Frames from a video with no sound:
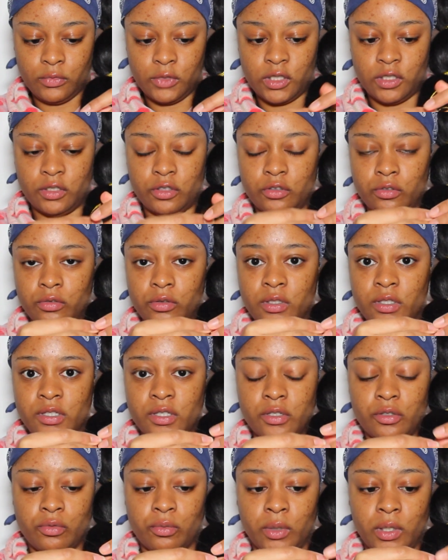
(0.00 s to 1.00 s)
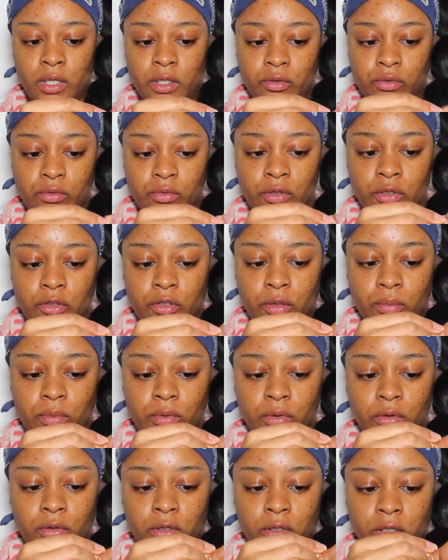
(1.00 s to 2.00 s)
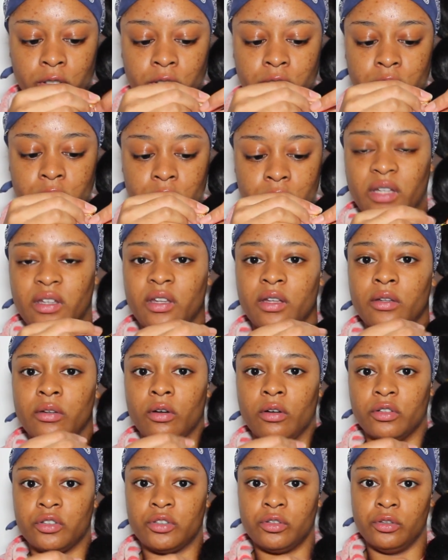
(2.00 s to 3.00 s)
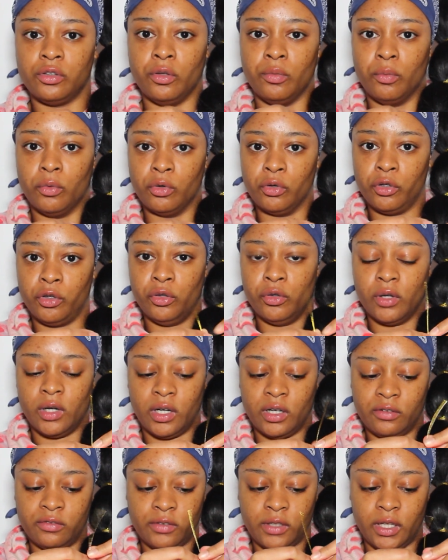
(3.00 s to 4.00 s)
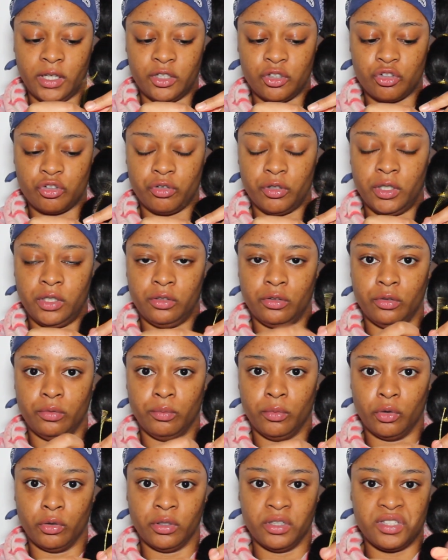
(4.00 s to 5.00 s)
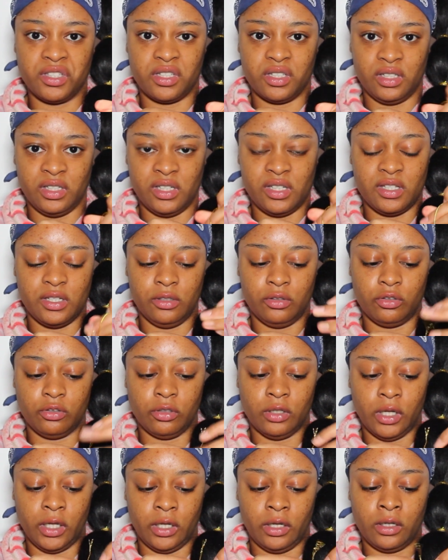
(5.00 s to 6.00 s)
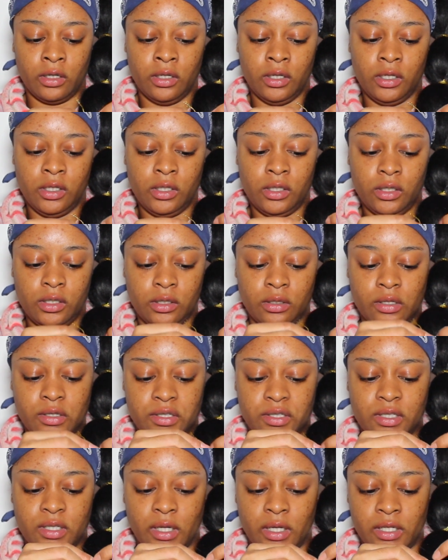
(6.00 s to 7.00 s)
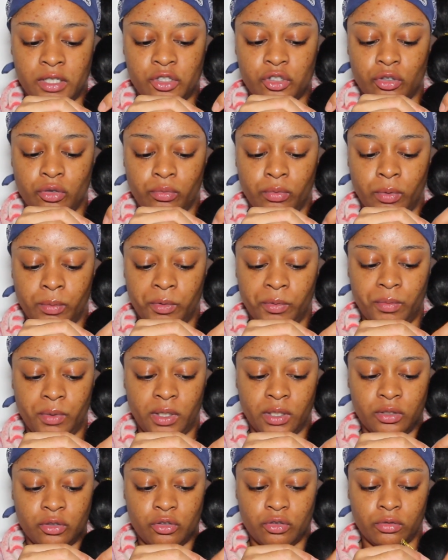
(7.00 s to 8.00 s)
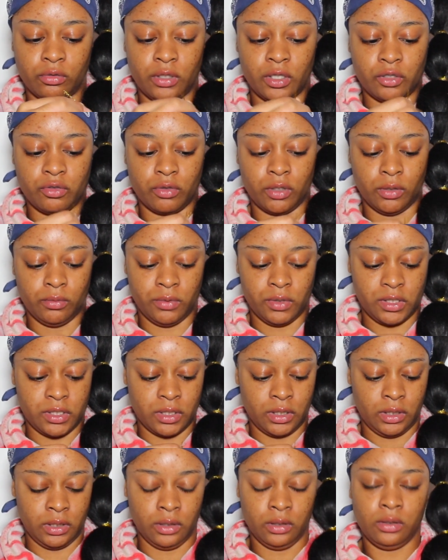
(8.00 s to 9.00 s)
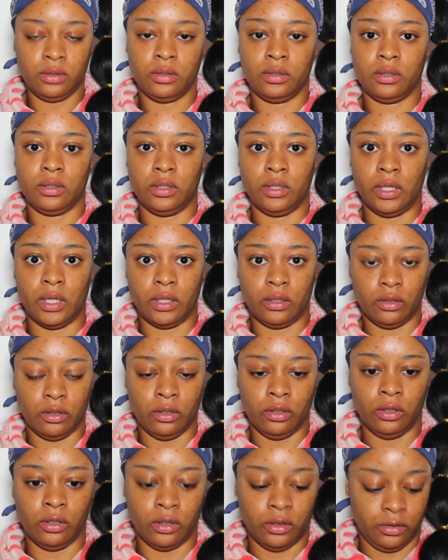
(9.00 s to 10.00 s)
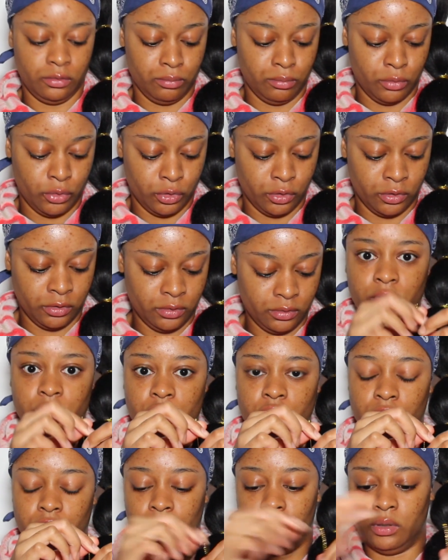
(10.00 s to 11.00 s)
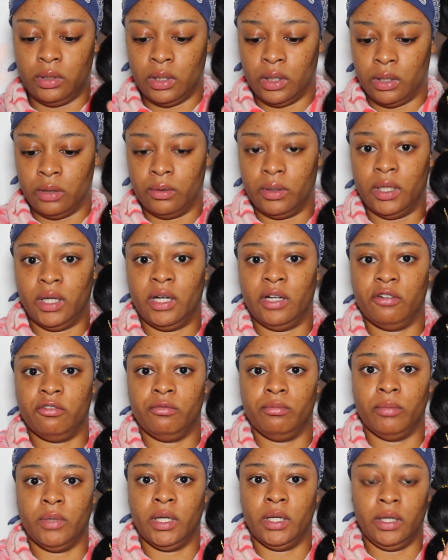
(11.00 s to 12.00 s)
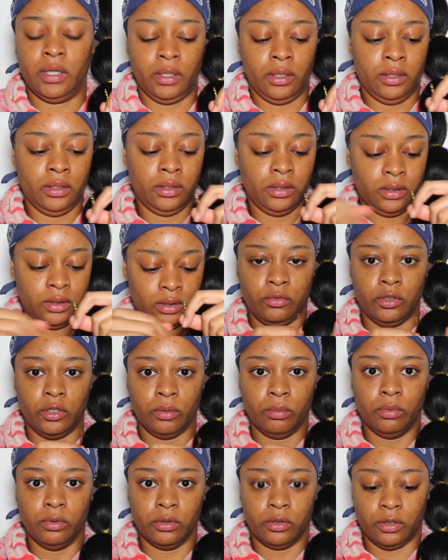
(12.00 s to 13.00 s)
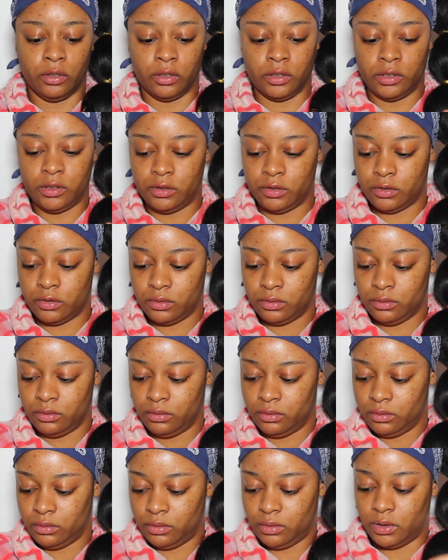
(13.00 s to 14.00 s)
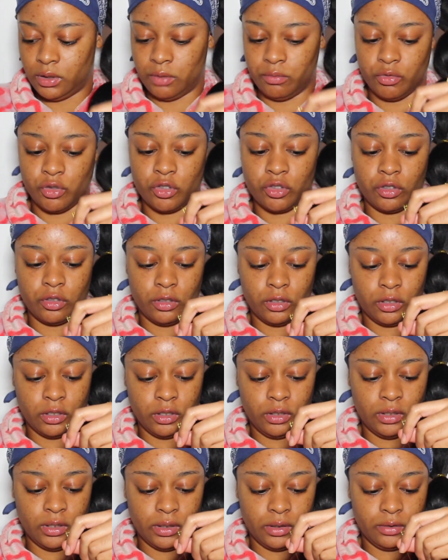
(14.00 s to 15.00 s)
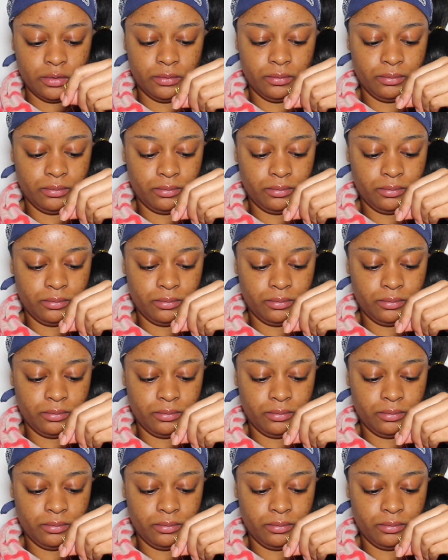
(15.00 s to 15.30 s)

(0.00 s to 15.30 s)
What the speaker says: Okay, so this is where I do the double knot. And then also the more you have like string, the more it's easy to like disguise your rubber band. So that's why I would say get a lot more. So now I have my double knot and I'm just gonna cut that.